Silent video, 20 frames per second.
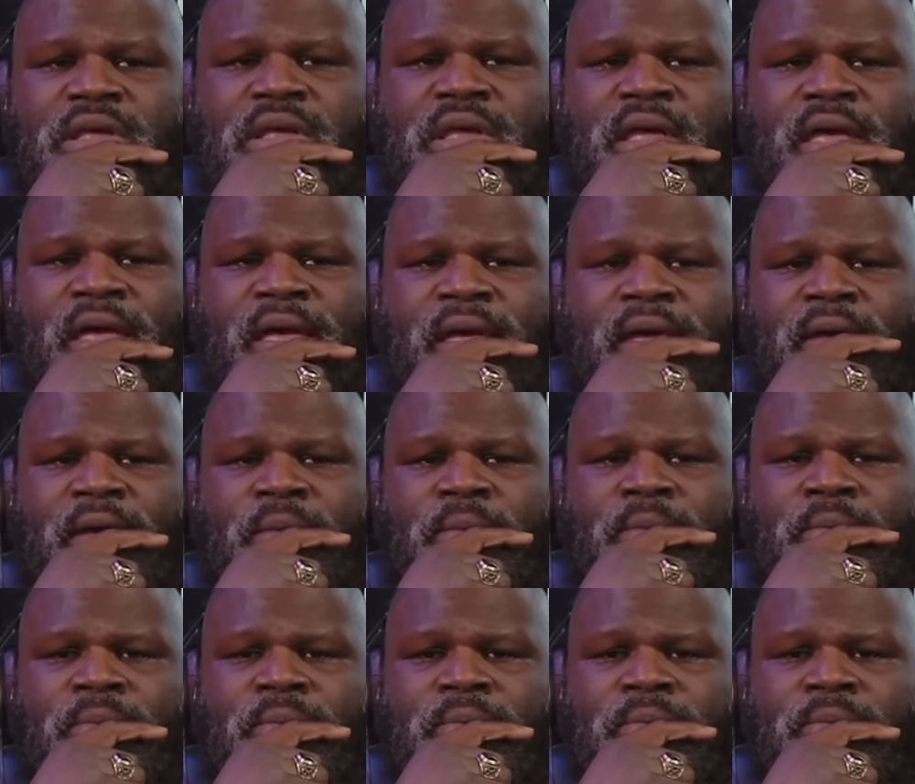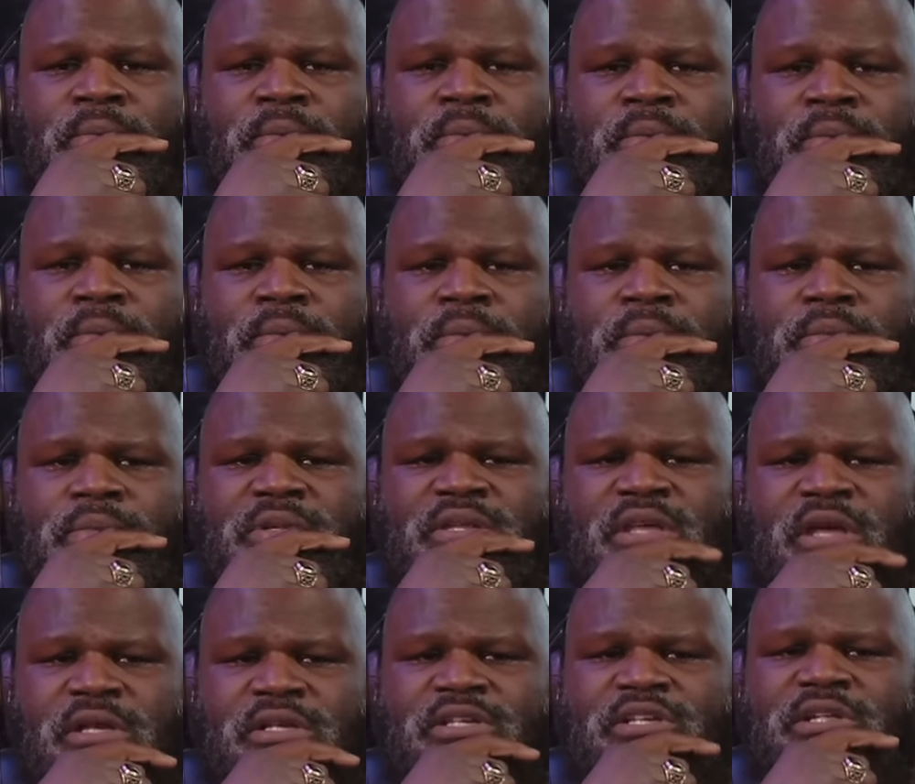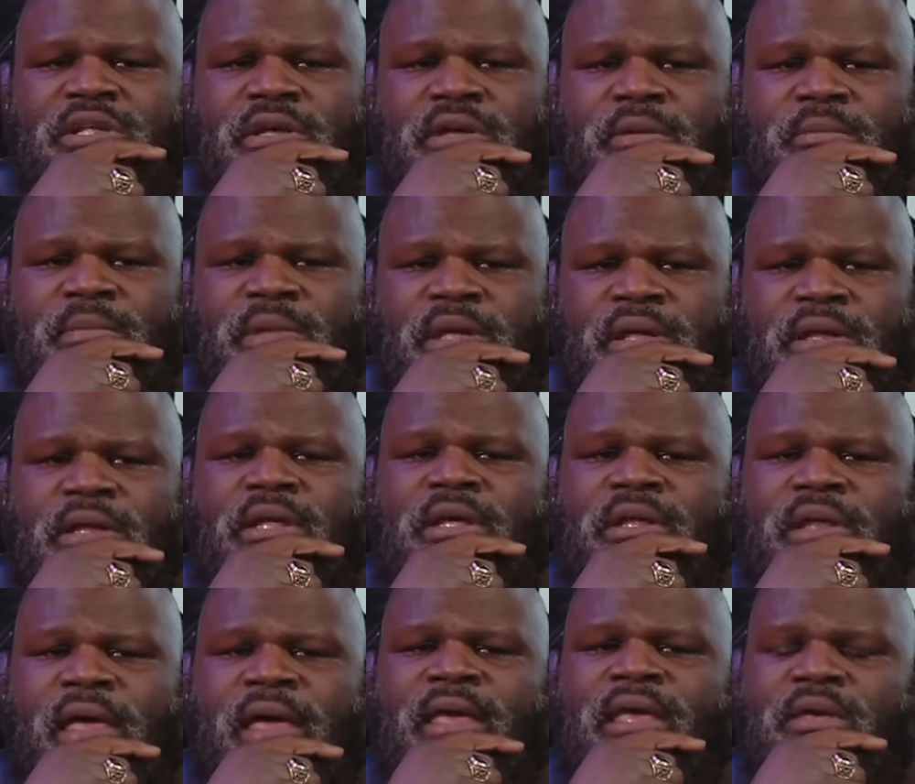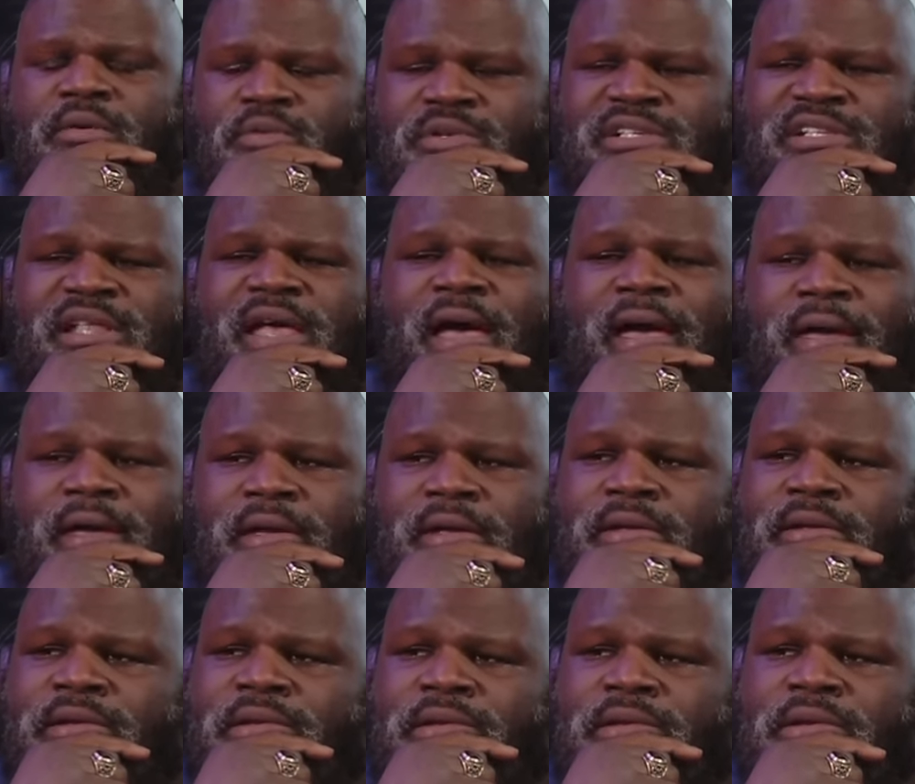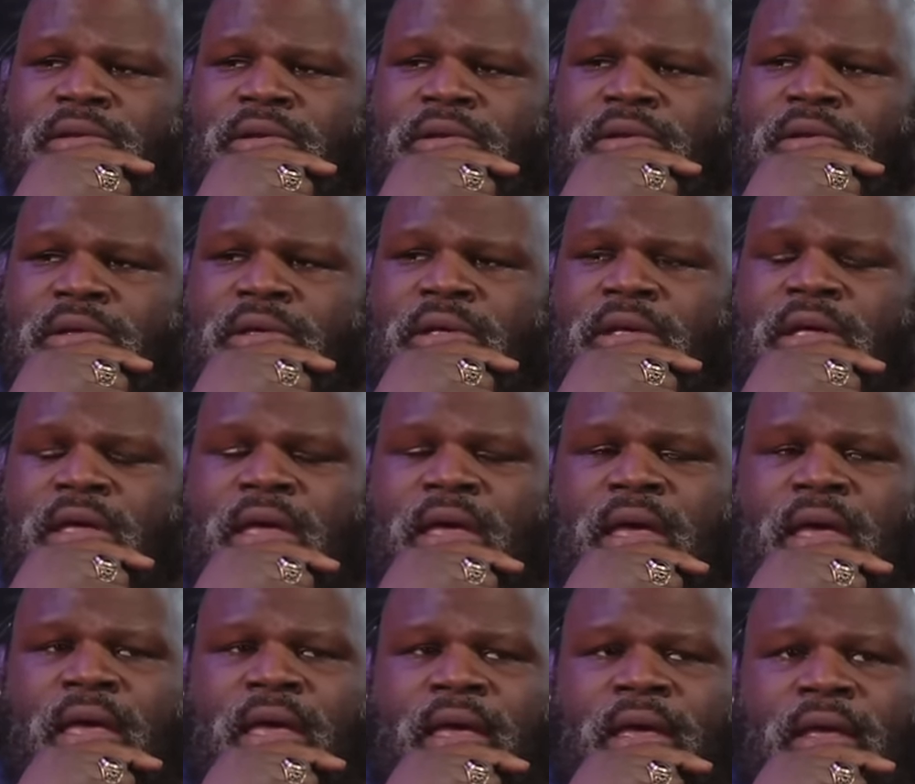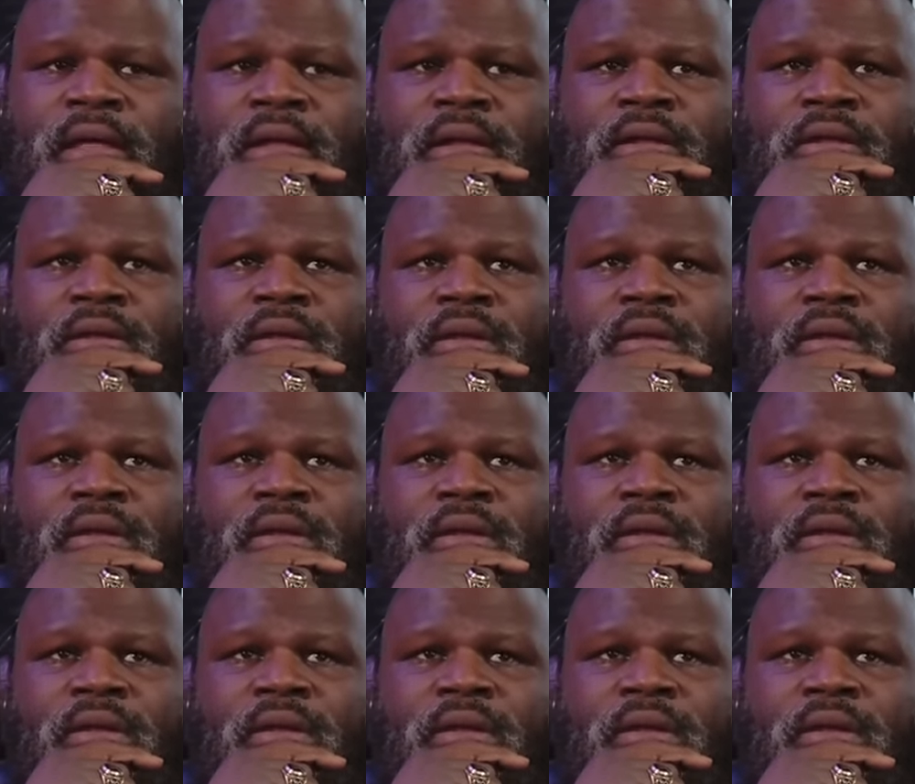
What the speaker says: touched him, it looked like he was dying. And